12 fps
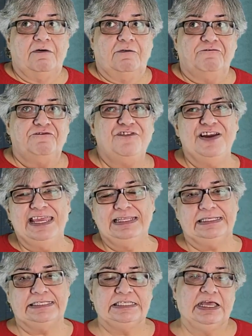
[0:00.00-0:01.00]
free
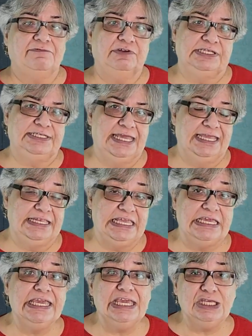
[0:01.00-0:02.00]
discovery
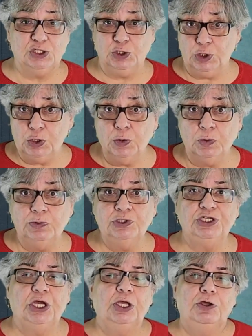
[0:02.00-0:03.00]
technique is
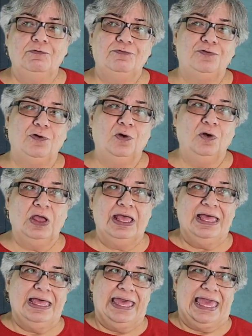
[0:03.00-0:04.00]
used for
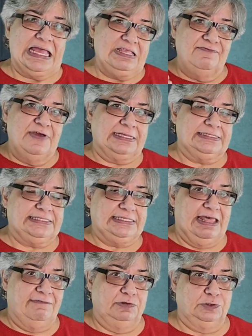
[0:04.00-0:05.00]
advanced
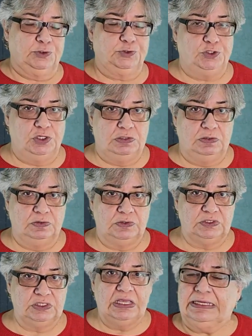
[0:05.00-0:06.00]
level
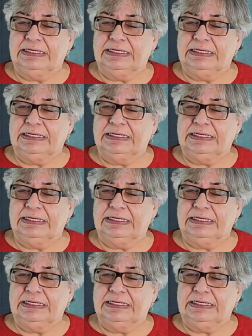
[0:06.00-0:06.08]
students.